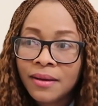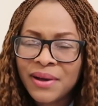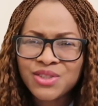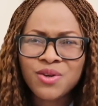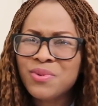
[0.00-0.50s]

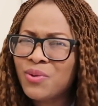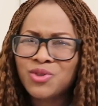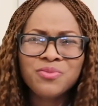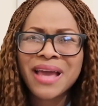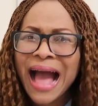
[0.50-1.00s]
My children will be,
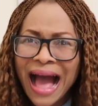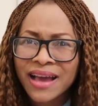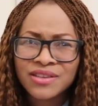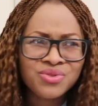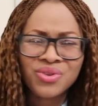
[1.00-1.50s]
what do you mean her?
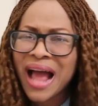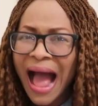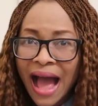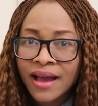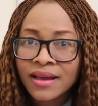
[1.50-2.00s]
It's not
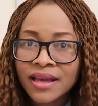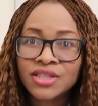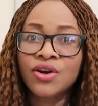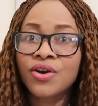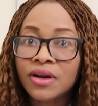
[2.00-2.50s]
her.
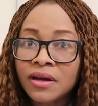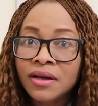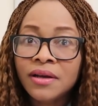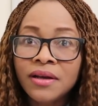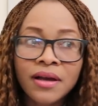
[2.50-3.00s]
It's her.
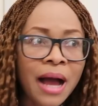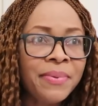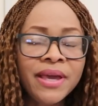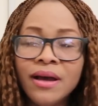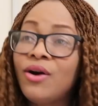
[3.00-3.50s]

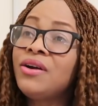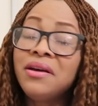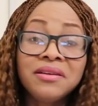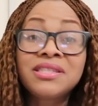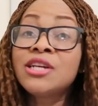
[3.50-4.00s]
Abi,
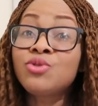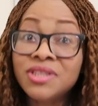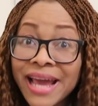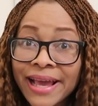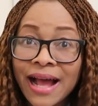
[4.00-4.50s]
till
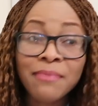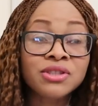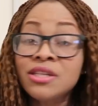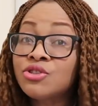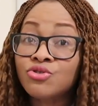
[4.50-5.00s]
today, I'm
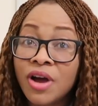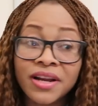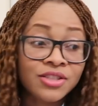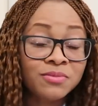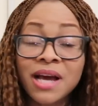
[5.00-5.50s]
still
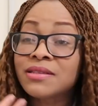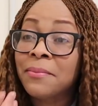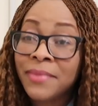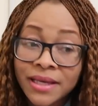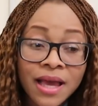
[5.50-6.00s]
struggling. Sometimes
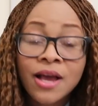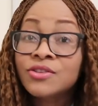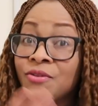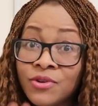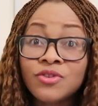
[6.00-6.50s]

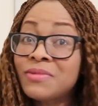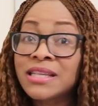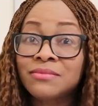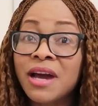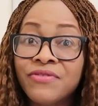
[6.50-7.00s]
so even
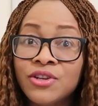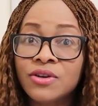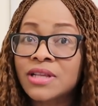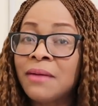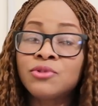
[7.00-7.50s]
sometimes in my
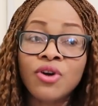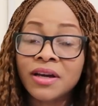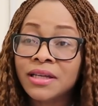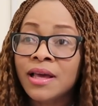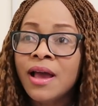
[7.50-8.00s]
videos, I'm
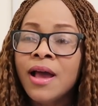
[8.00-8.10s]
talking